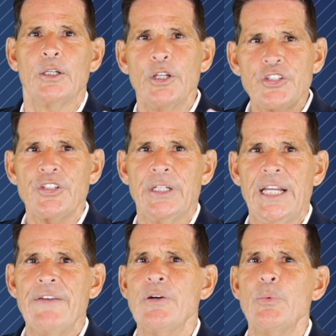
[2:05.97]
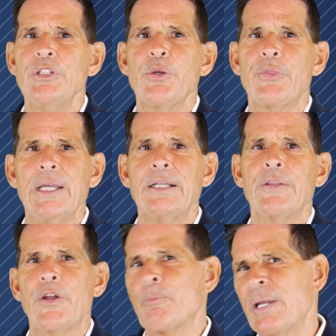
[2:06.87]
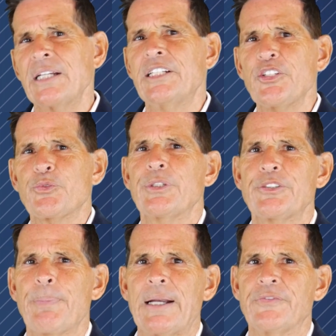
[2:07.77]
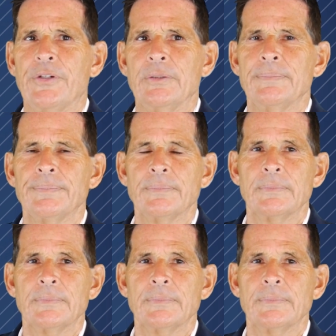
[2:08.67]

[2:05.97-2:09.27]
Listen, even when you think they're being disrespectful.